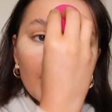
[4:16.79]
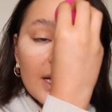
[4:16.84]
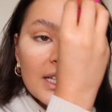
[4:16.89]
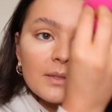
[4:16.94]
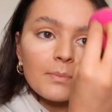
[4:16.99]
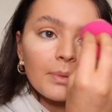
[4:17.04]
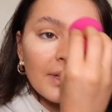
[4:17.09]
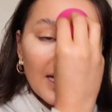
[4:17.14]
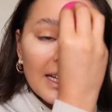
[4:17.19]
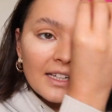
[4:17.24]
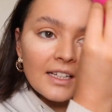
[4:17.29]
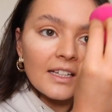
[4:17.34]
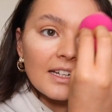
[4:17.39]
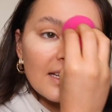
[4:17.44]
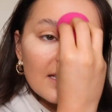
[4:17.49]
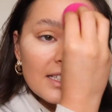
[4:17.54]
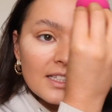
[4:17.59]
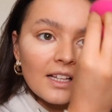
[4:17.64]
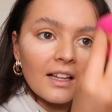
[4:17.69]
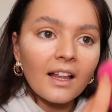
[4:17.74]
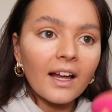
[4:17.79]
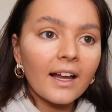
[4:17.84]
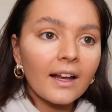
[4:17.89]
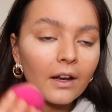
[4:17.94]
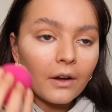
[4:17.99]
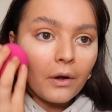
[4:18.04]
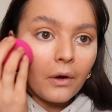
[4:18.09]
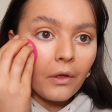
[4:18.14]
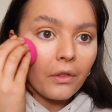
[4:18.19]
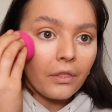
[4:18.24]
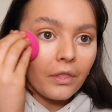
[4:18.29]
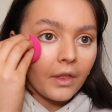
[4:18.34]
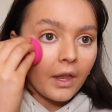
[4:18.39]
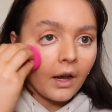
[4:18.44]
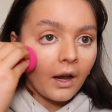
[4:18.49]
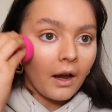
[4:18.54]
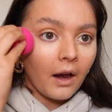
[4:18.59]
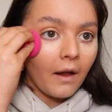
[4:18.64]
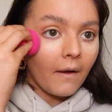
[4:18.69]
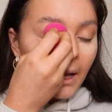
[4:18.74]
it's blending into like
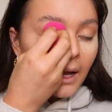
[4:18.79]
nothing.